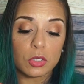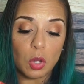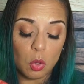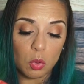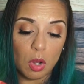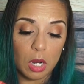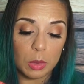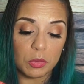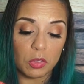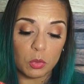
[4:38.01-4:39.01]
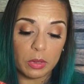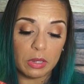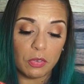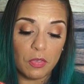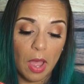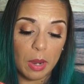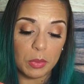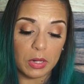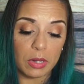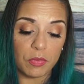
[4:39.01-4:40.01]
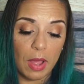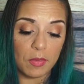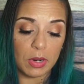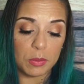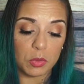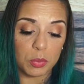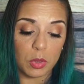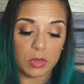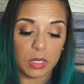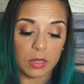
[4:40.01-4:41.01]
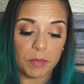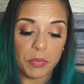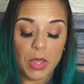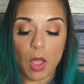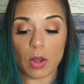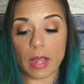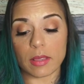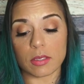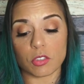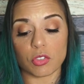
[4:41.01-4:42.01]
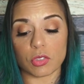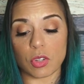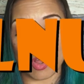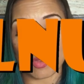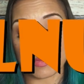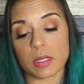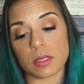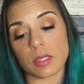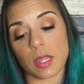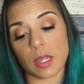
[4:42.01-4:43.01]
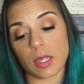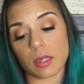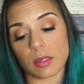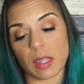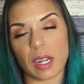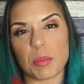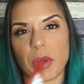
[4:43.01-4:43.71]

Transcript: total carbs, three fiber, and five grams of protein. Okay, this is just almonds and like a